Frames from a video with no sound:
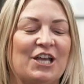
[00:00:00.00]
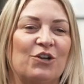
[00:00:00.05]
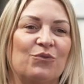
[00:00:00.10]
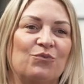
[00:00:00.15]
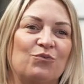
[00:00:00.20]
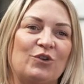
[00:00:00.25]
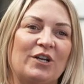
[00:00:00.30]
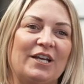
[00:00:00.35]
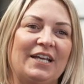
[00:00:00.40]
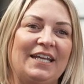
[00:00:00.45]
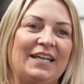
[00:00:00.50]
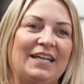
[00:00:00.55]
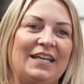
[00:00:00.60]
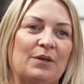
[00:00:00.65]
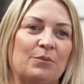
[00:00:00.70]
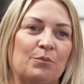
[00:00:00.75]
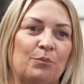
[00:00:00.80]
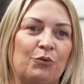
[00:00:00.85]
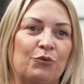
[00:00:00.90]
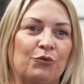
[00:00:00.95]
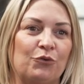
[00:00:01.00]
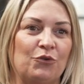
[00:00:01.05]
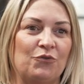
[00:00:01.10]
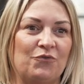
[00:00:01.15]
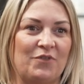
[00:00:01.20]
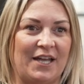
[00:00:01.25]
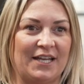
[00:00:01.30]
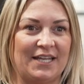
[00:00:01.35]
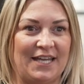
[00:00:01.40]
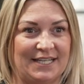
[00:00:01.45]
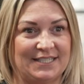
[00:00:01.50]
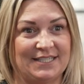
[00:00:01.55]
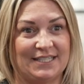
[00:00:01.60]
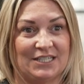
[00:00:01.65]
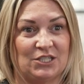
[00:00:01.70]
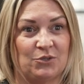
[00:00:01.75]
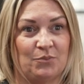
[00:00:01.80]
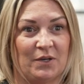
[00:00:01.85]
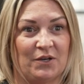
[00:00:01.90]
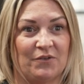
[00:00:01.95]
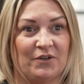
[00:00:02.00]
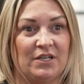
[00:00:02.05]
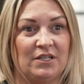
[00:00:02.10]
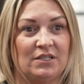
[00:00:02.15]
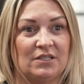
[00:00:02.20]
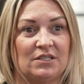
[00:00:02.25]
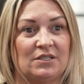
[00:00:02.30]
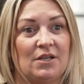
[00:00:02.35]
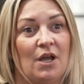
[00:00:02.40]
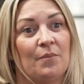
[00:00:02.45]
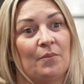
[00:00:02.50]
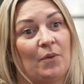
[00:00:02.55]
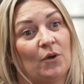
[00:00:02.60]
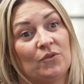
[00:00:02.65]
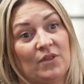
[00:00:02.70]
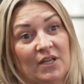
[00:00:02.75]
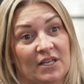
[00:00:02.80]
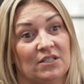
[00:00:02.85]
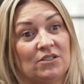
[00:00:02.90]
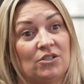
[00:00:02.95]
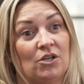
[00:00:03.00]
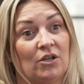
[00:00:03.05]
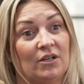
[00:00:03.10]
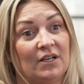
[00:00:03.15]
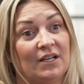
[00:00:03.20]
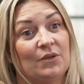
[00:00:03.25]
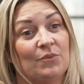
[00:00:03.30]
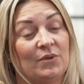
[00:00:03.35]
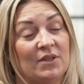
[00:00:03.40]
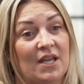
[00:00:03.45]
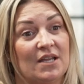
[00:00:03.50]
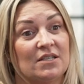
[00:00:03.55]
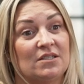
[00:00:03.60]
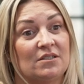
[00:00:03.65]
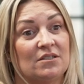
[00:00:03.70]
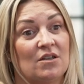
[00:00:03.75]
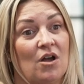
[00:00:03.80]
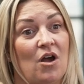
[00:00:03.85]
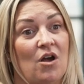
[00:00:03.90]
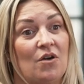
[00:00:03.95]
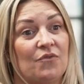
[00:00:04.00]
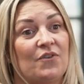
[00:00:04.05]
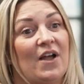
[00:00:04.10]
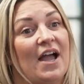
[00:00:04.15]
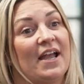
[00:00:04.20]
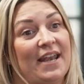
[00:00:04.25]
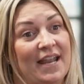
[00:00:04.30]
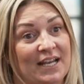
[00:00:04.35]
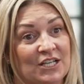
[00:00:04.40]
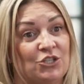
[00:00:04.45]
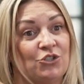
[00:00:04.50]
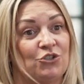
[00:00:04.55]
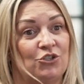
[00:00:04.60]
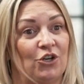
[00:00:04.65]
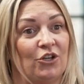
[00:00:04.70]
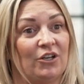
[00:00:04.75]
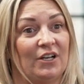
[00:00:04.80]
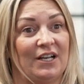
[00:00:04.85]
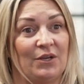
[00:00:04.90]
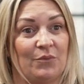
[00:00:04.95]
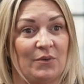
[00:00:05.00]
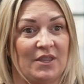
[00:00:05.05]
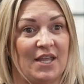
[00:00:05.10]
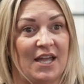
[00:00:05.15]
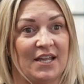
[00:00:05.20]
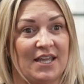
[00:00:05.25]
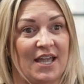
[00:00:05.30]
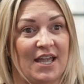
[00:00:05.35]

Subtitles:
can really improve that guest experience, both internally with their staff and externally with their